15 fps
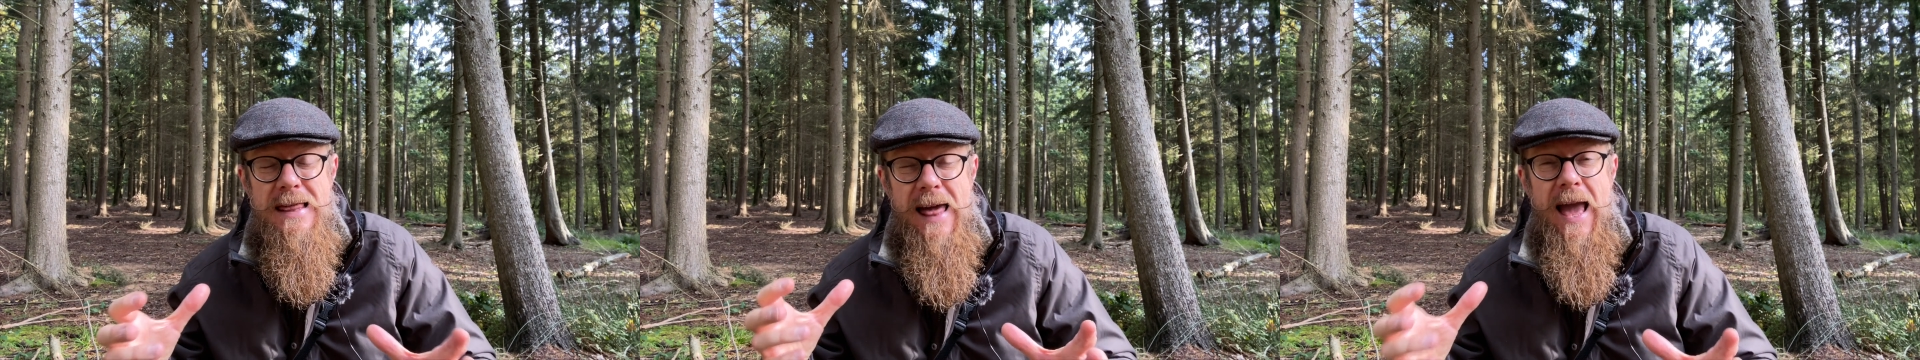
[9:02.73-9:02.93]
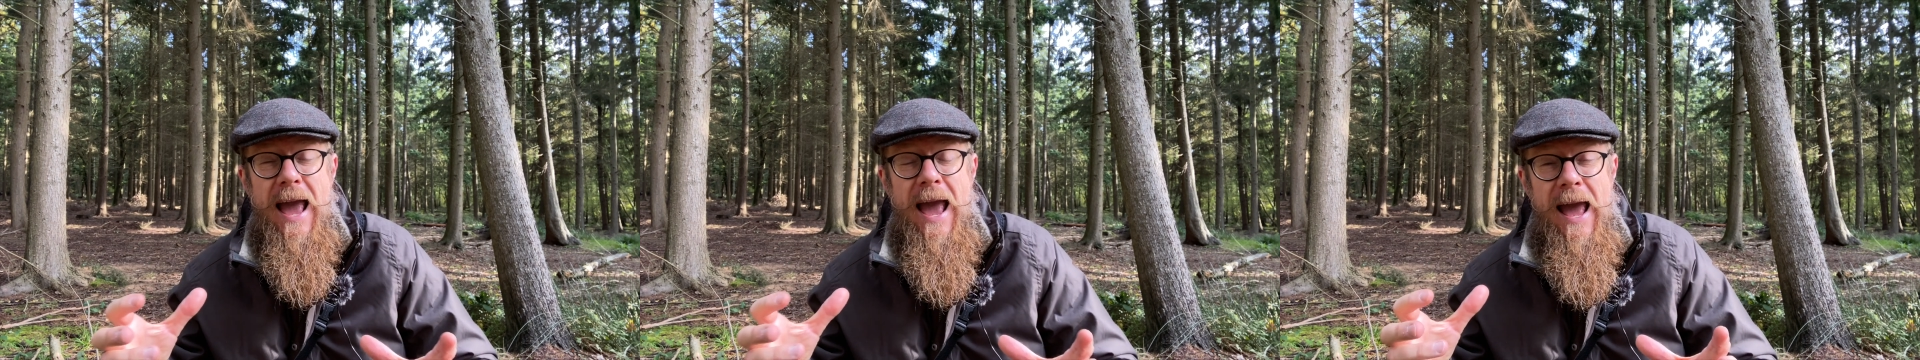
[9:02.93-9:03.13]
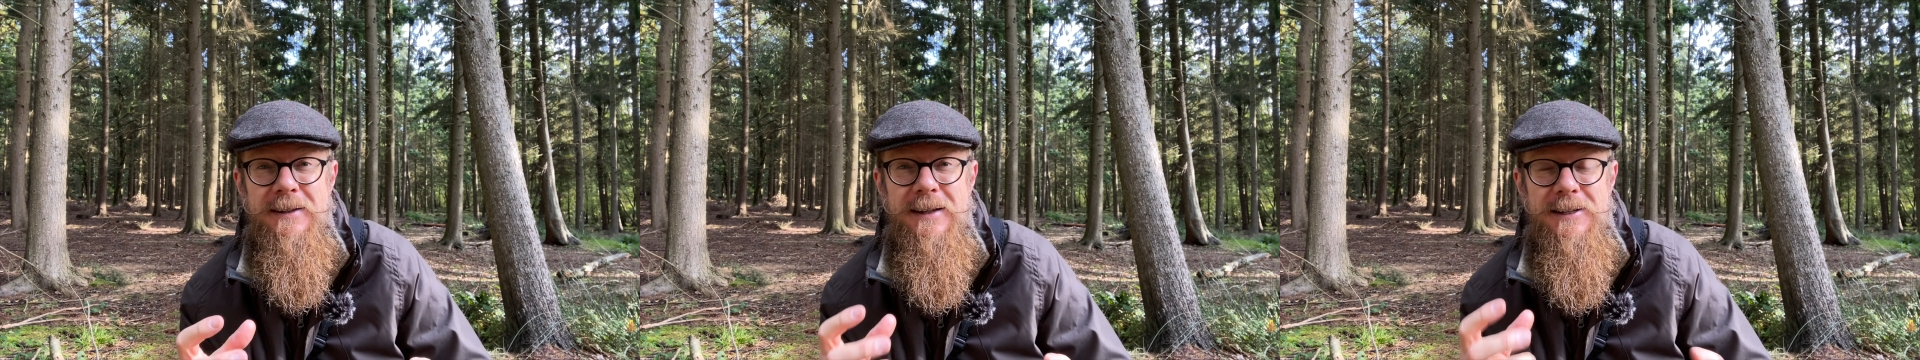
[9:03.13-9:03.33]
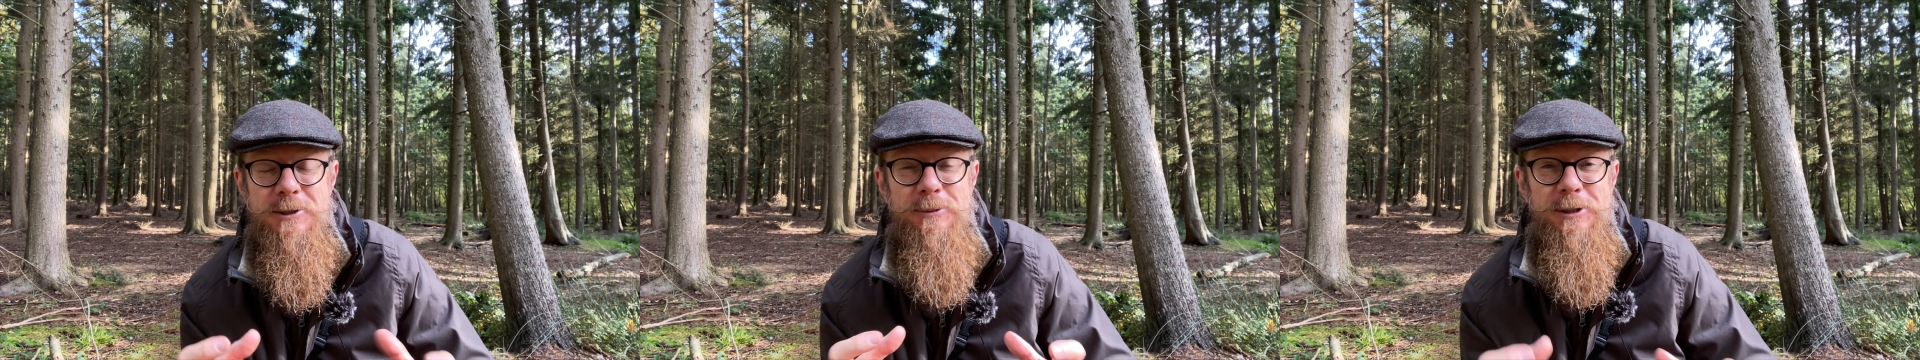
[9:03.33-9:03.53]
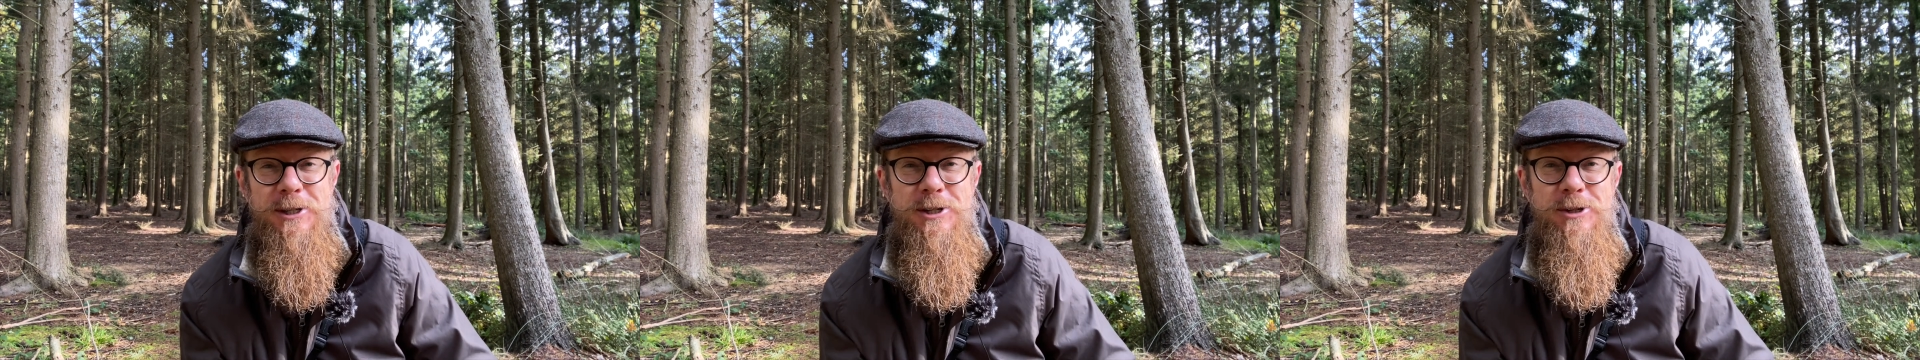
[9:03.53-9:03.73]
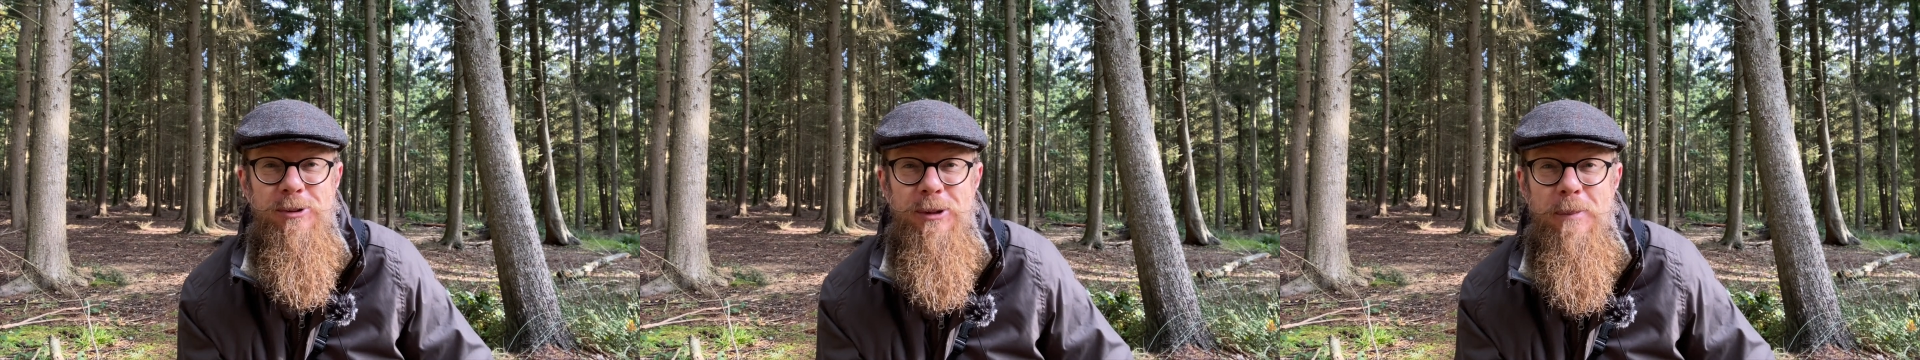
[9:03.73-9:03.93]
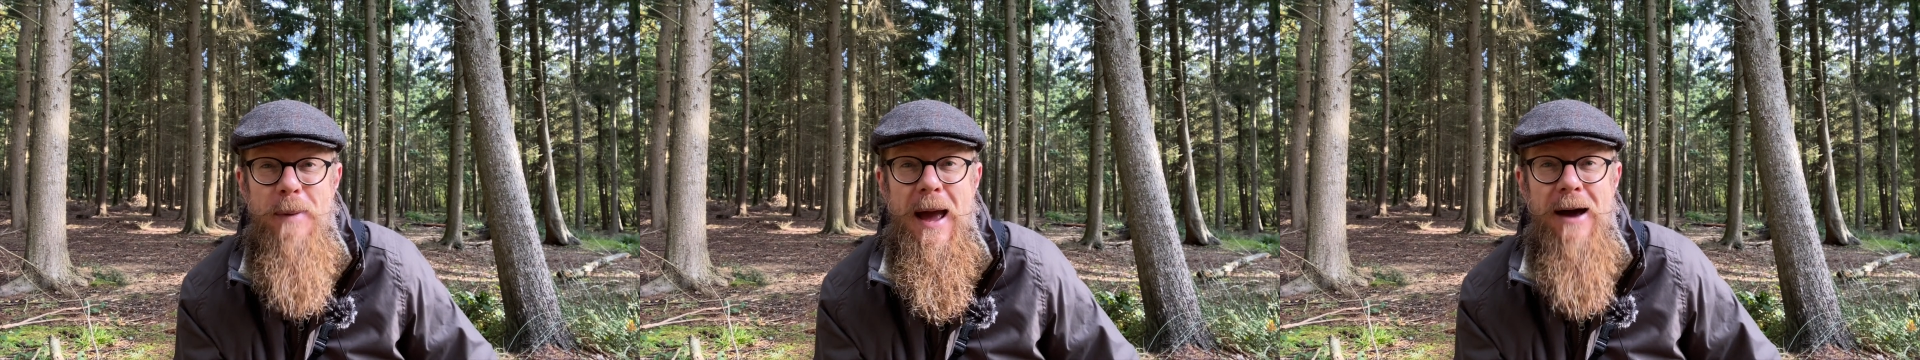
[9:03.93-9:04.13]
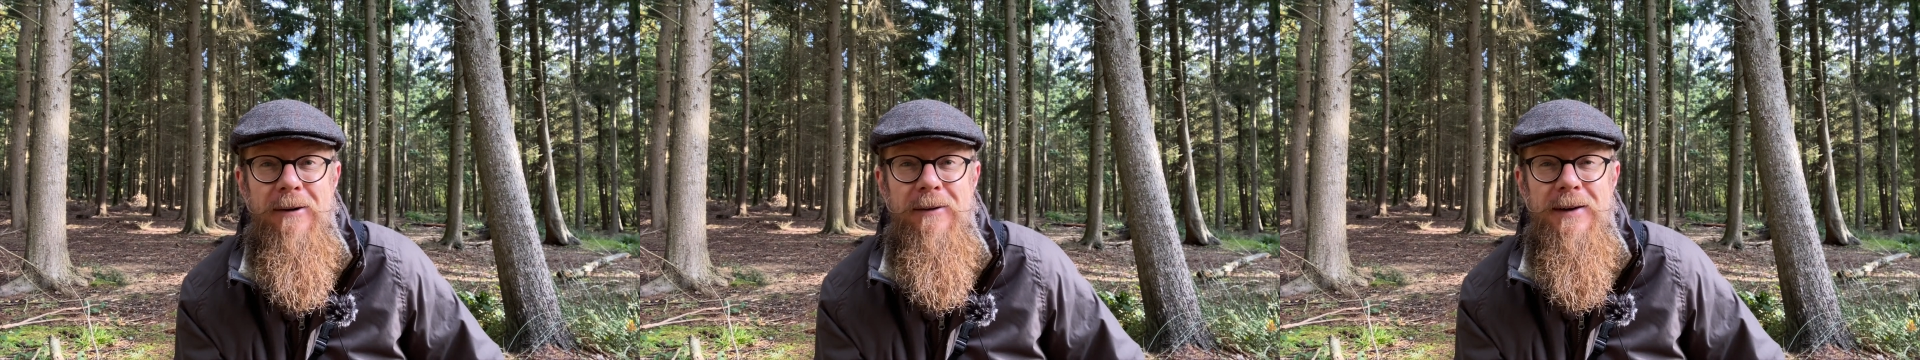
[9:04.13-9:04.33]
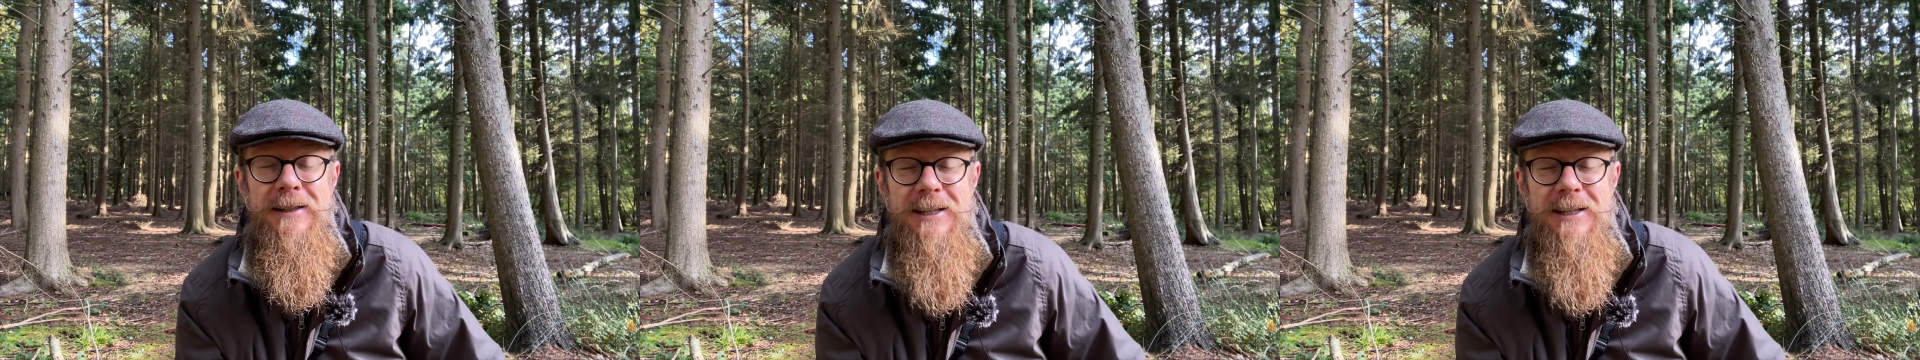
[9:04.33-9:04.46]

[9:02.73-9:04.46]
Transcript: there. That's what it's all about, and